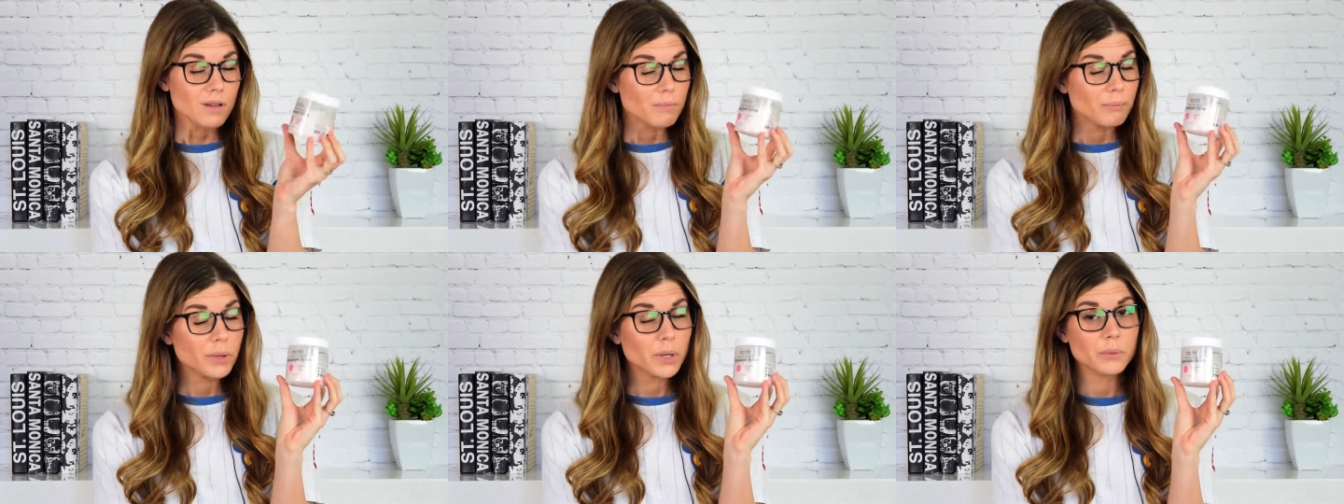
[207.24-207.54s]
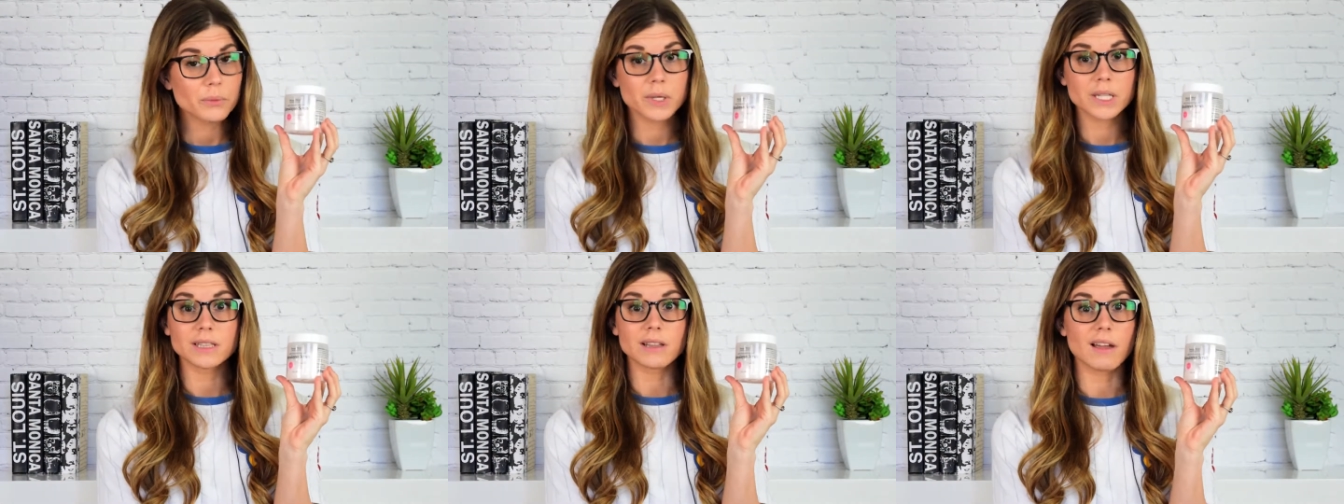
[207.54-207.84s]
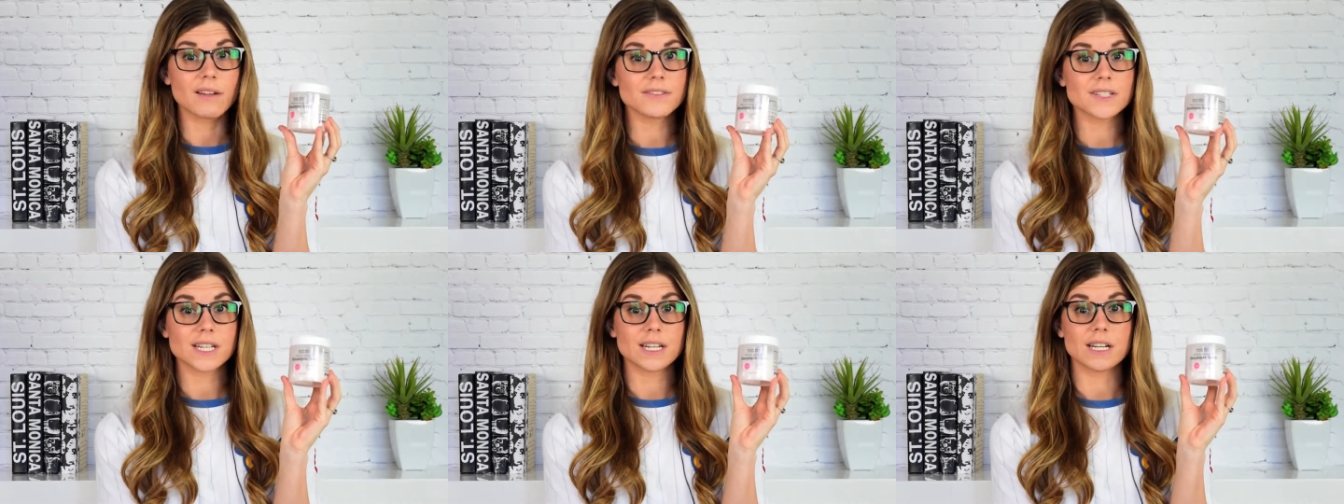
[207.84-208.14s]
But we'd
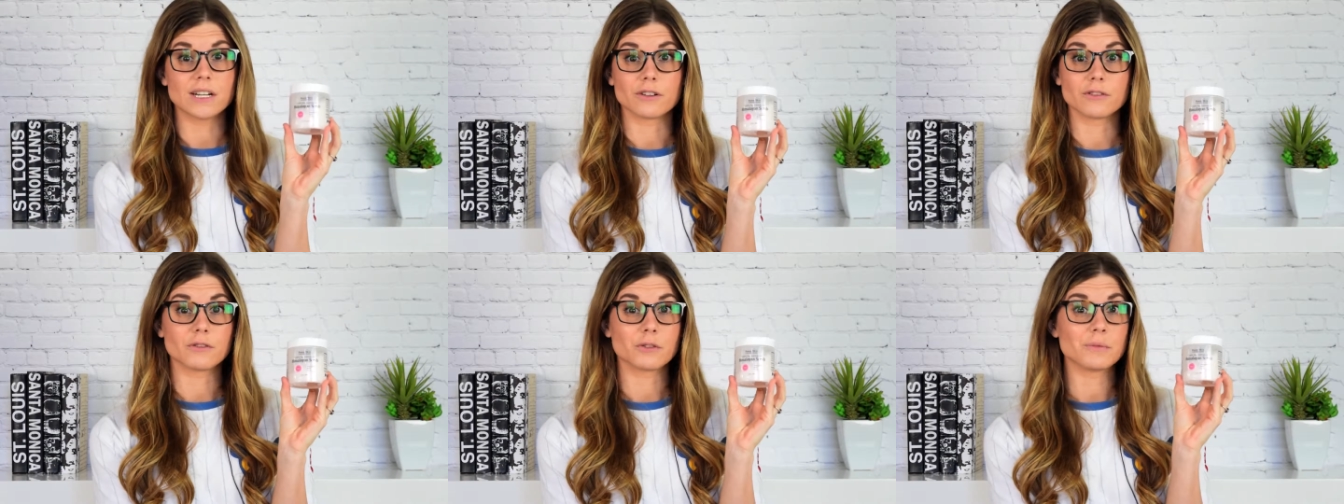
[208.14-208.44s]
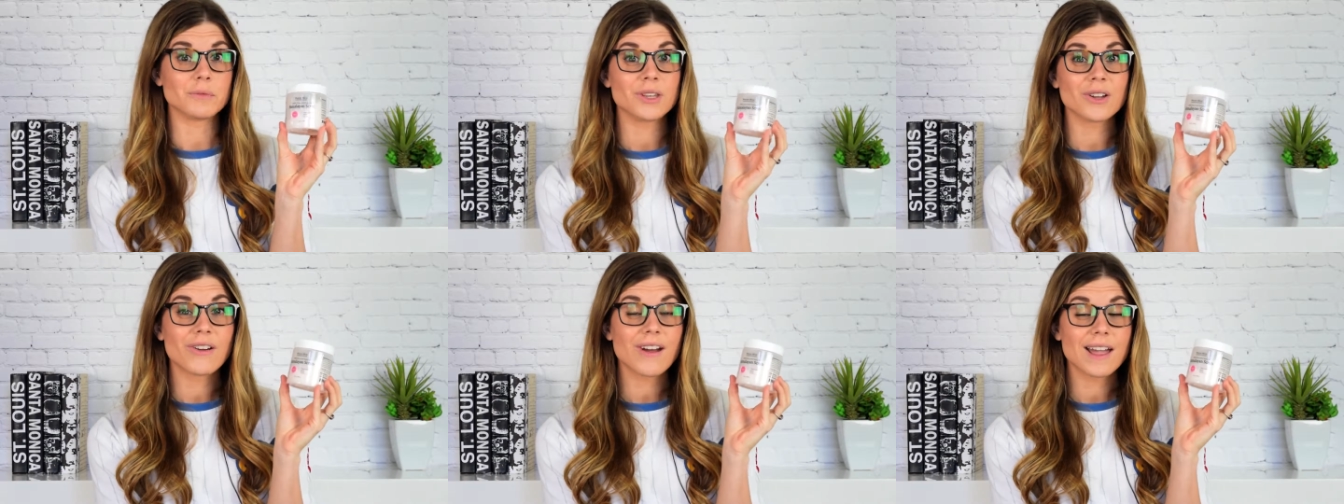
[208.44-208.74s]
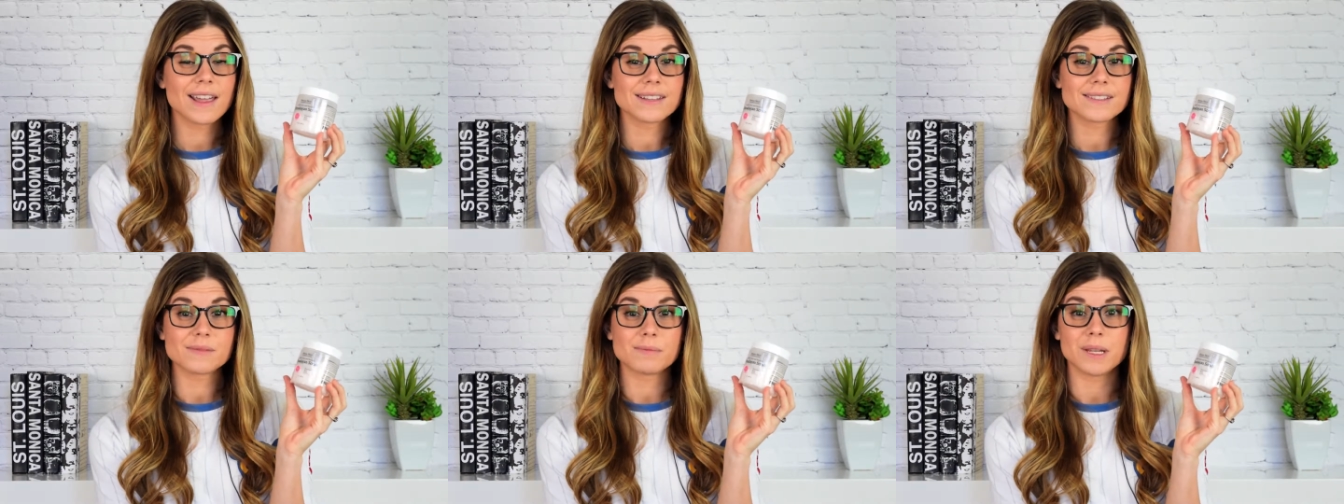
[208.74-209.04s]
love to hear from you
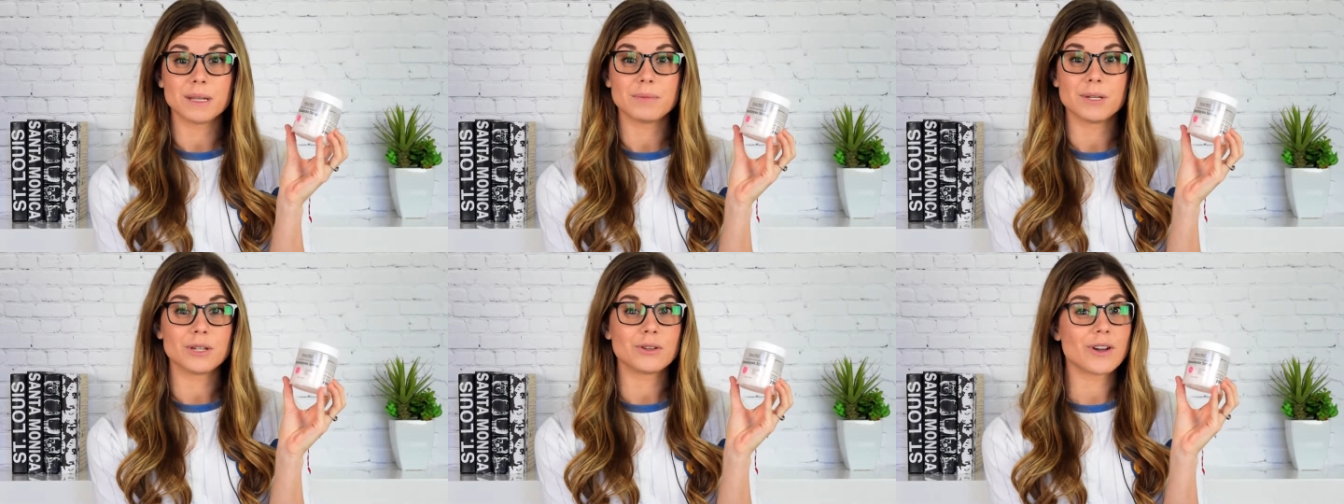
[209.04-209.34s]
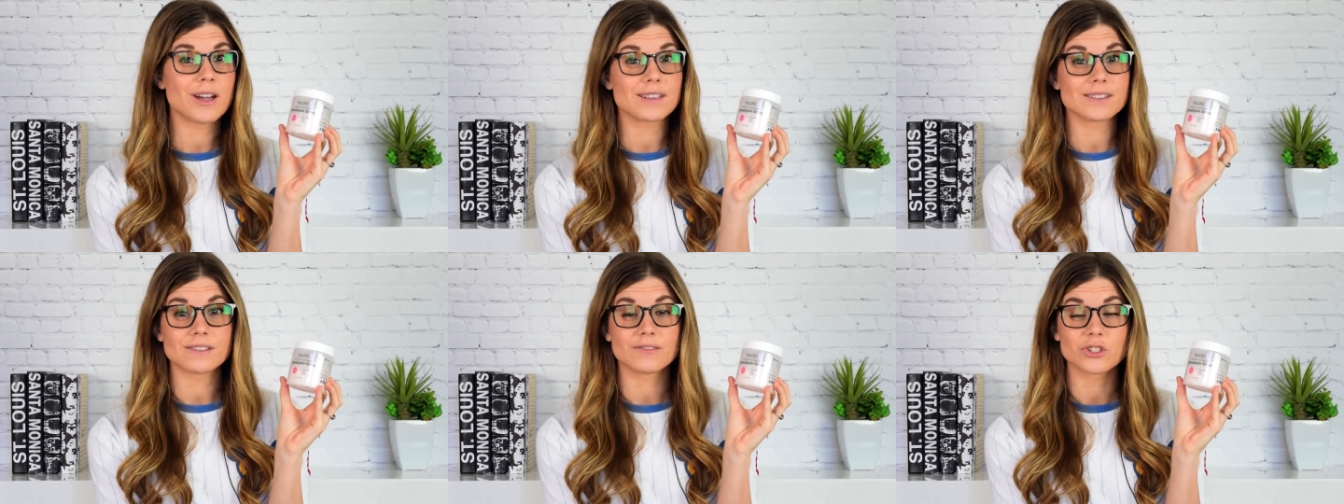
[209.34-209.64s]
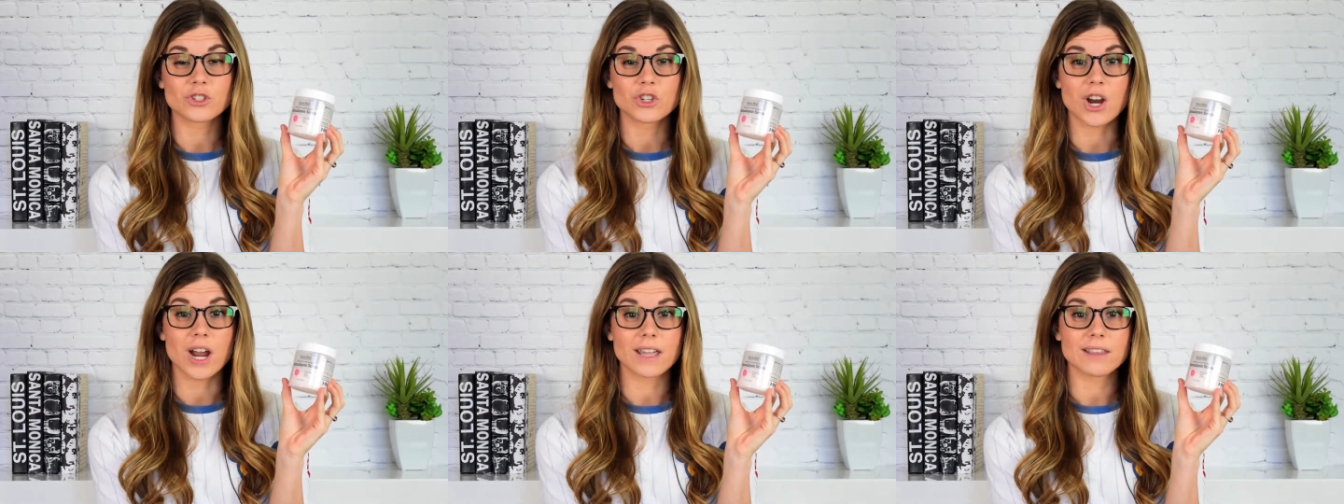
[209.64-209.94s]
guys. Maybe you guys
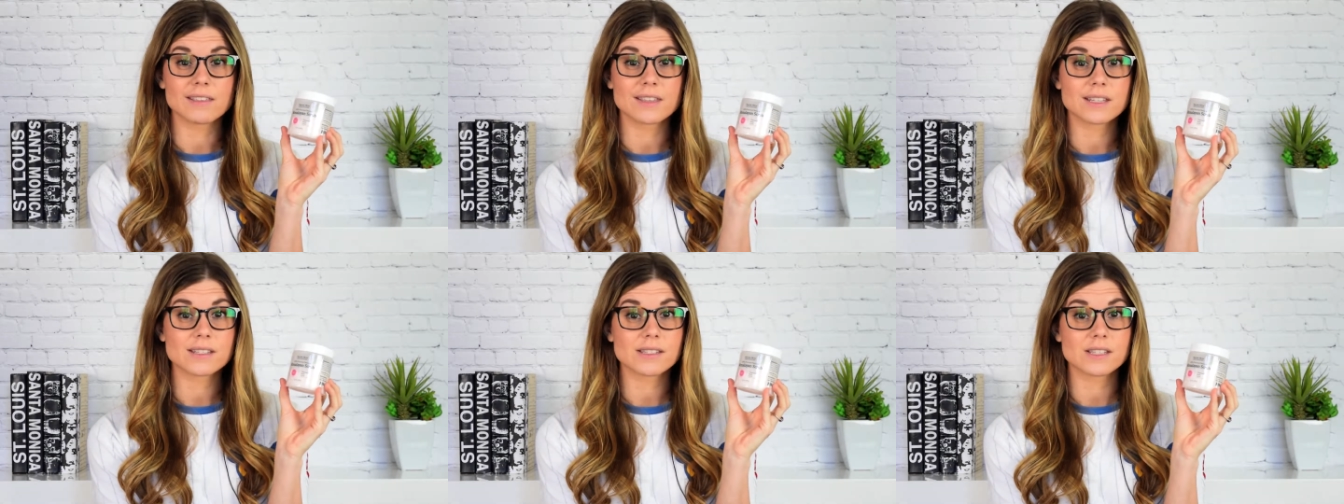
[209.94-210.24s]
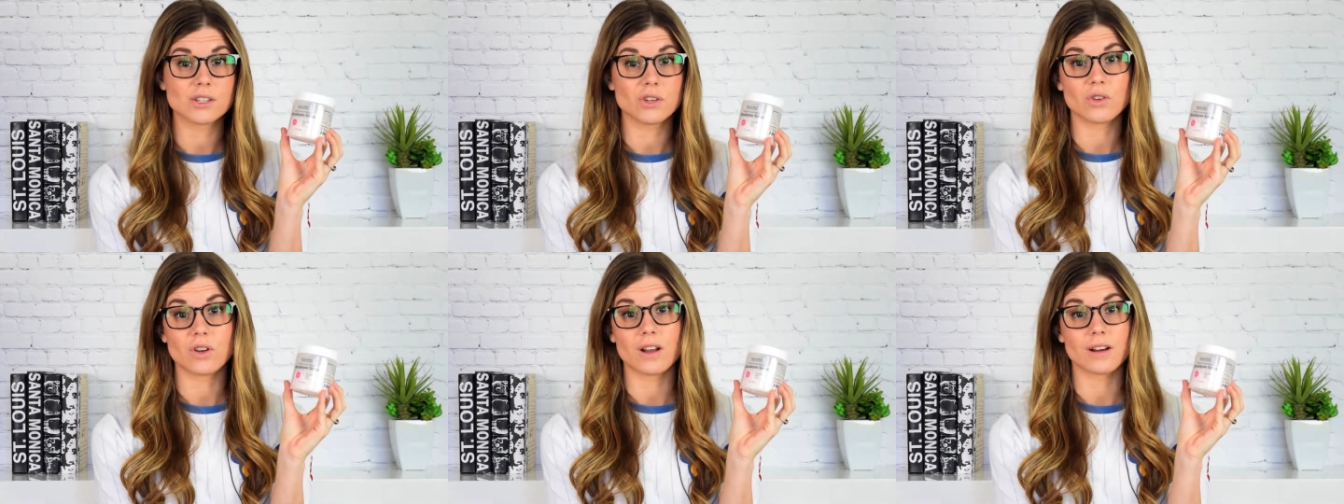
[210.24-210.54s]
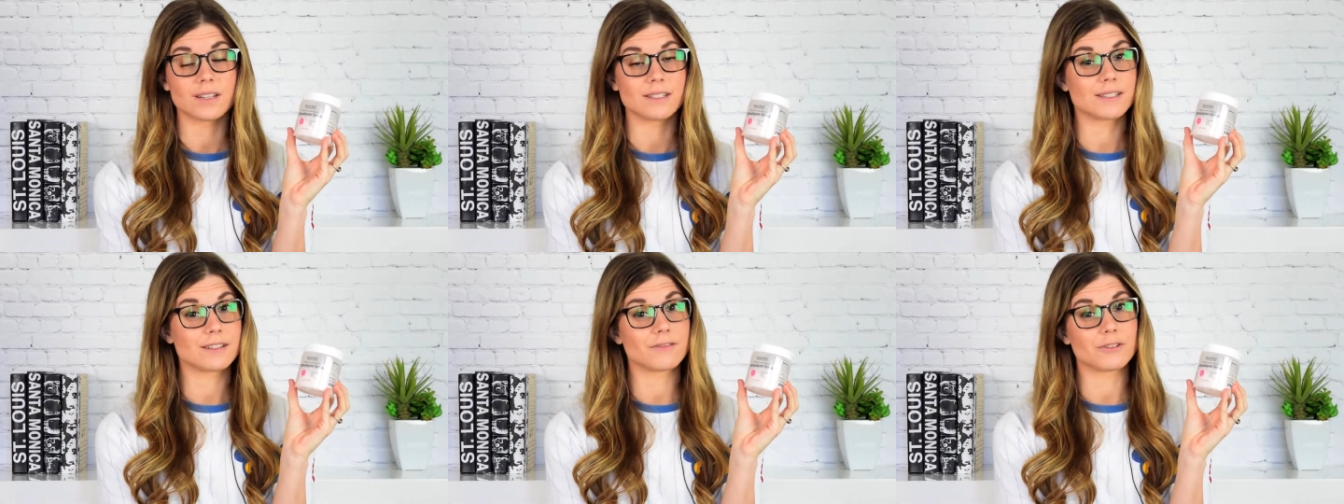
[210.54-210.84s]
have tried this and you
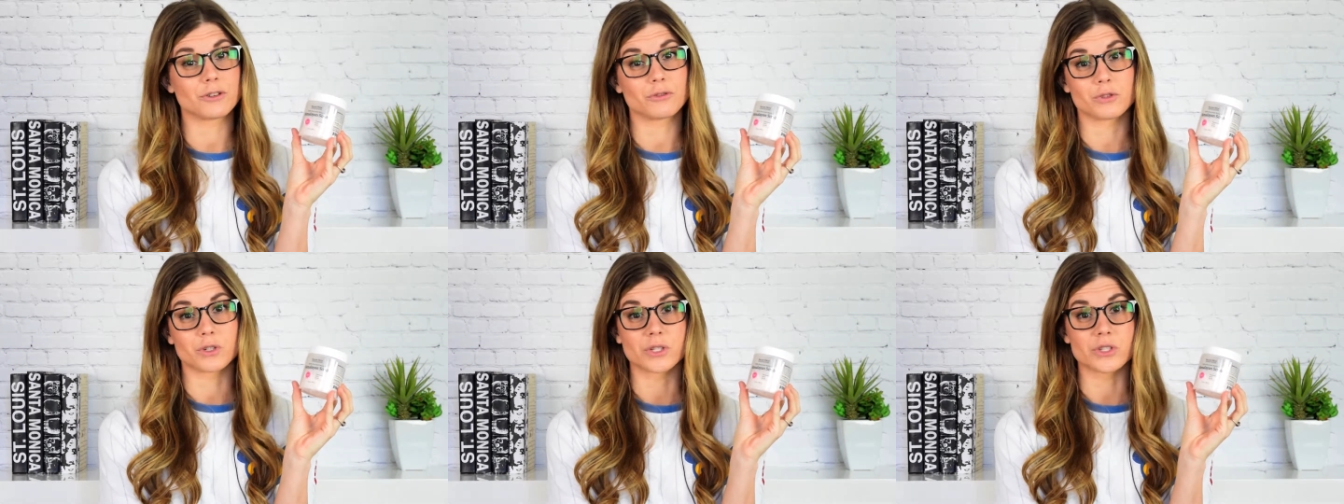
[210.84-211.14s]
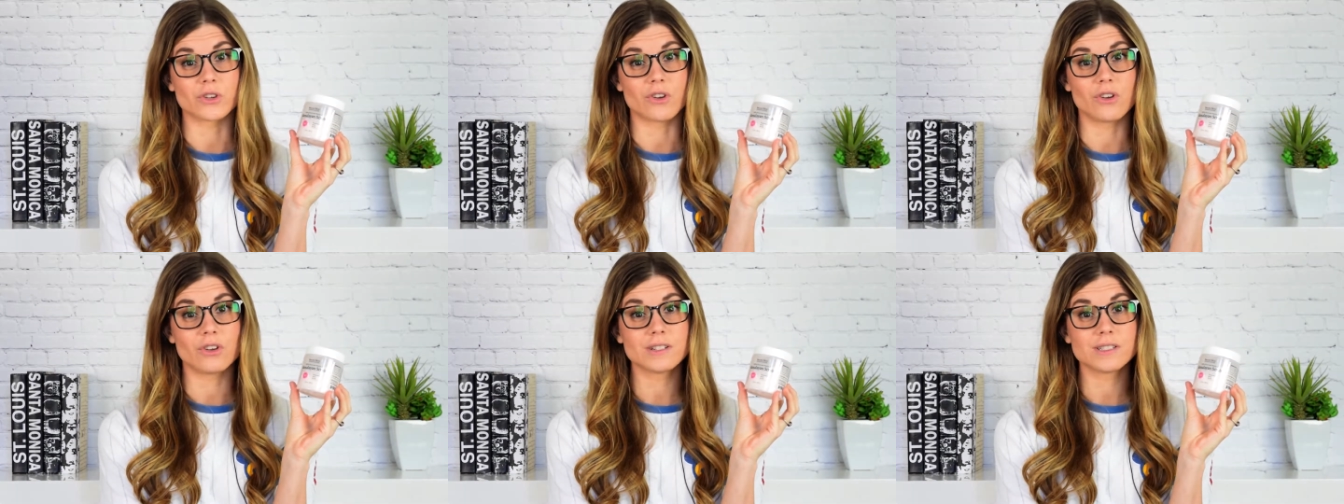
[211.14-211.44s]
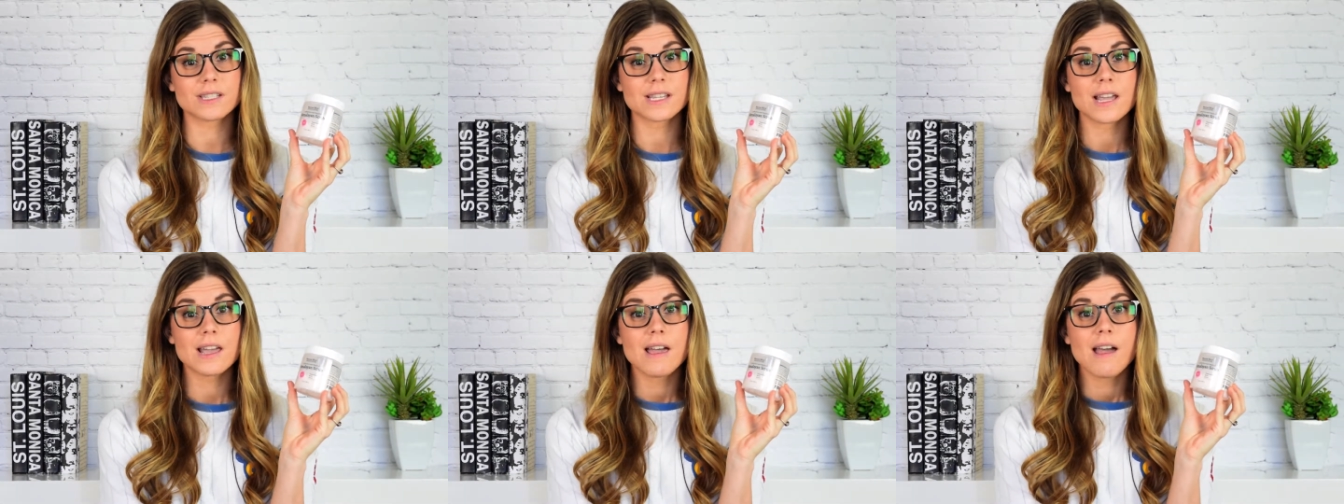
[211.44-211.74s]
got a different
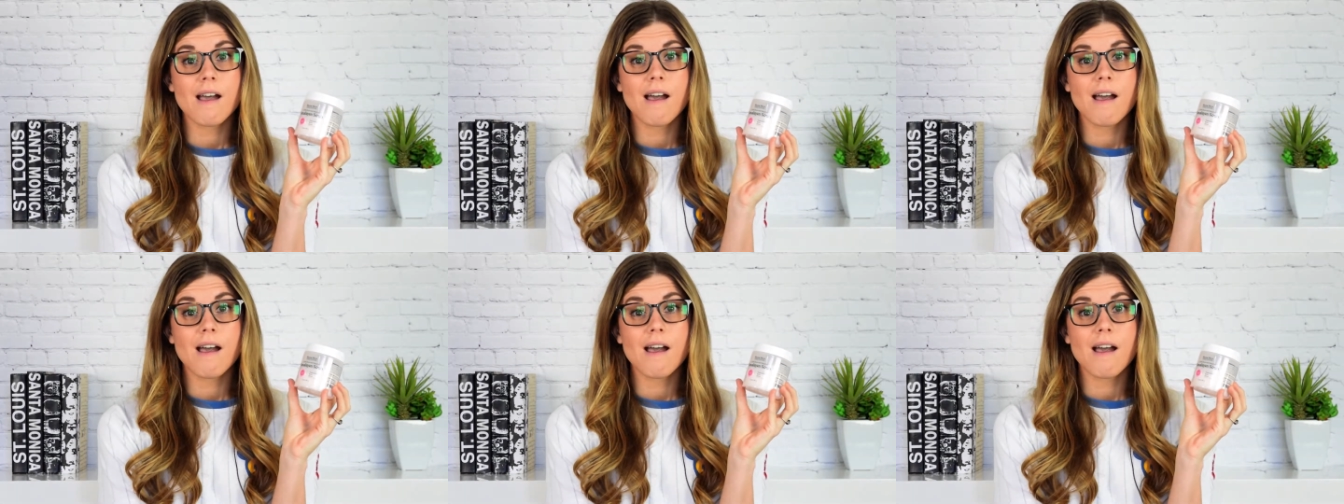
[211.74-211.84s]
result.